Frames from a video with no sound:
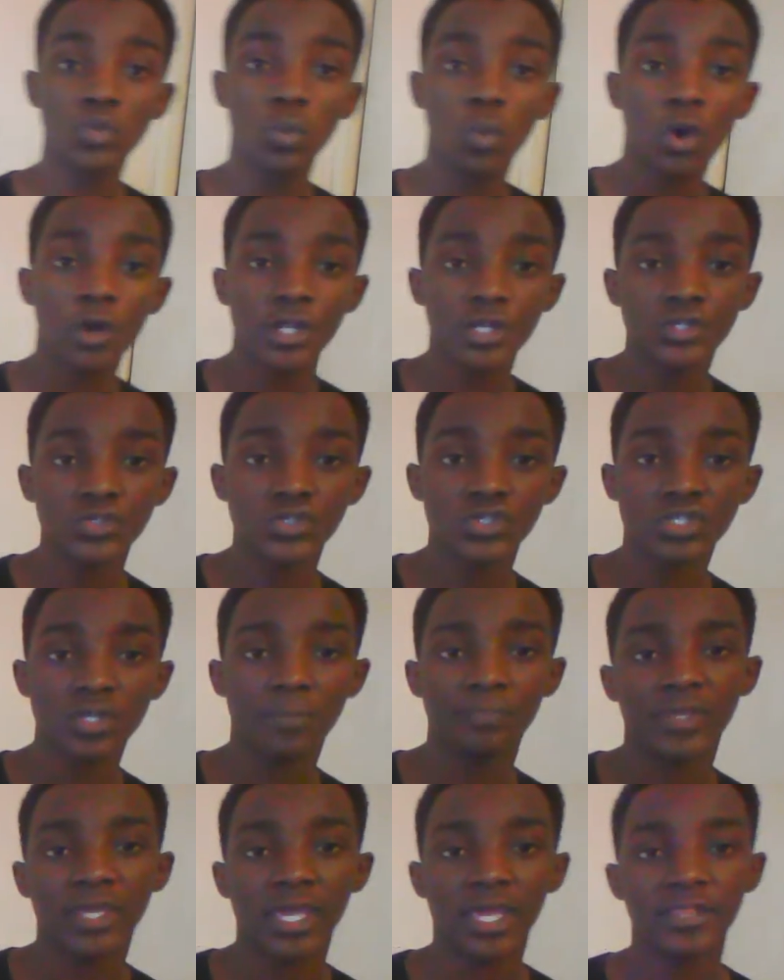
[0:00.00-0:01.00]
you want to do
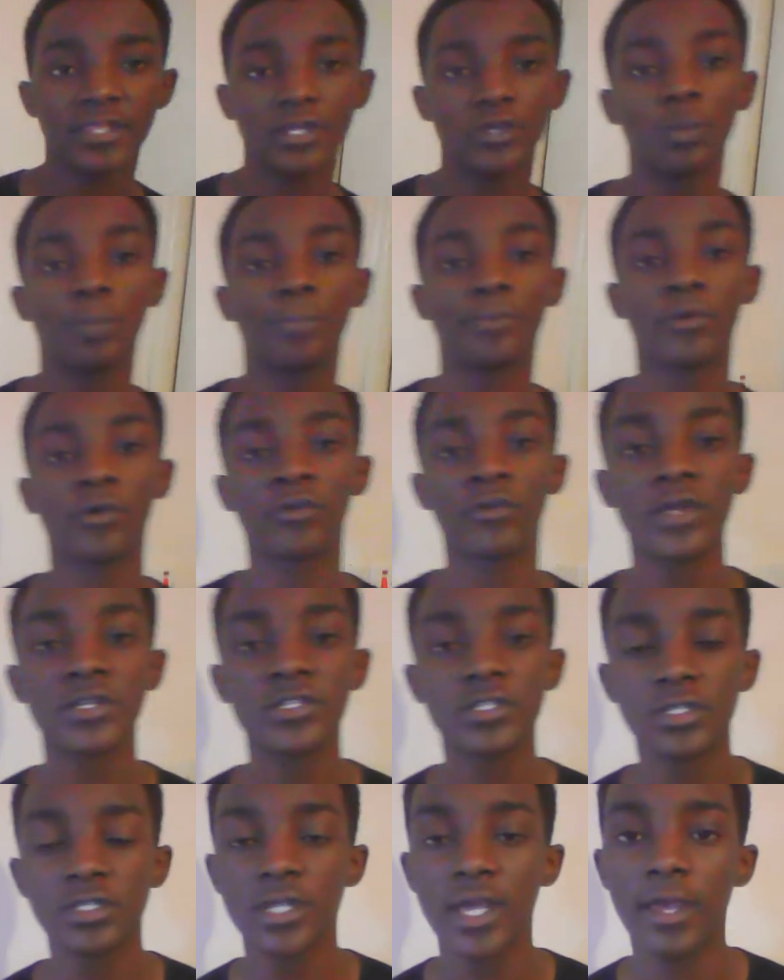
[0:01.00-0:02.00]
something and then you
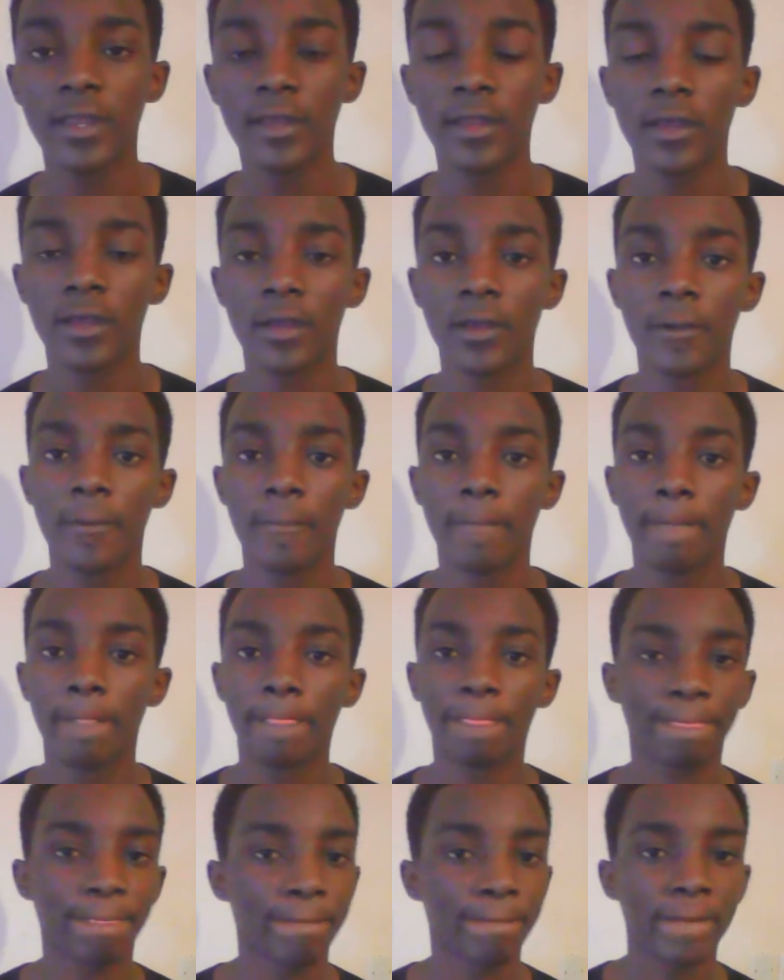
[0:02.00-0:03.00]
procrastinate,
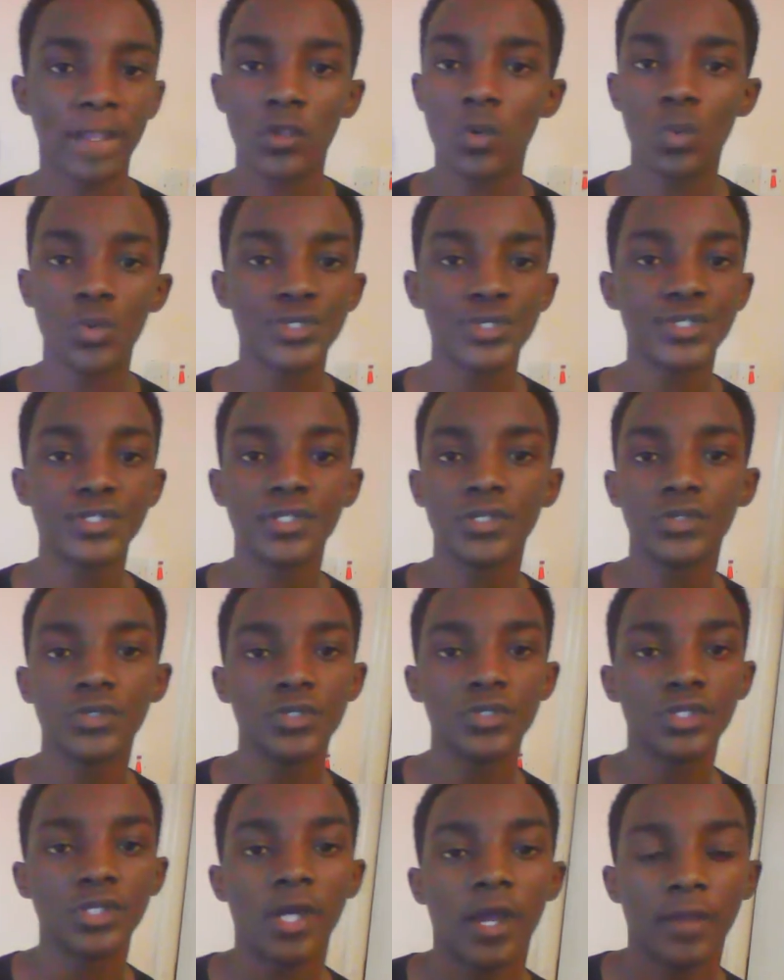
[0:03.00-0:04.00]
you're wasting
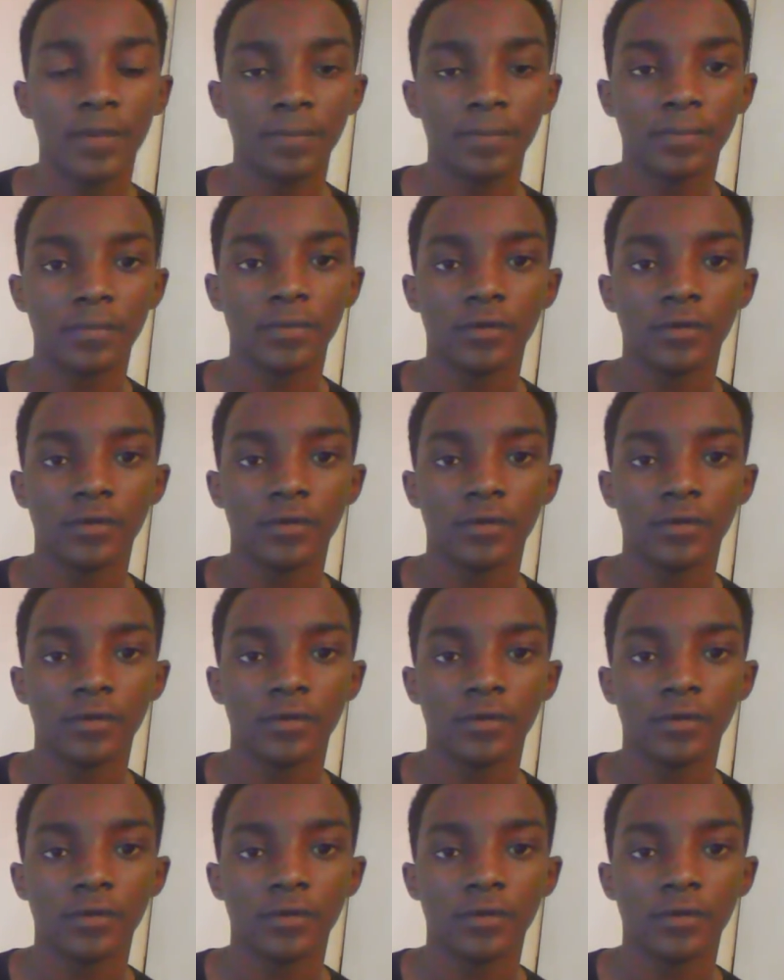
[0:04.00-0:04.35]
your time.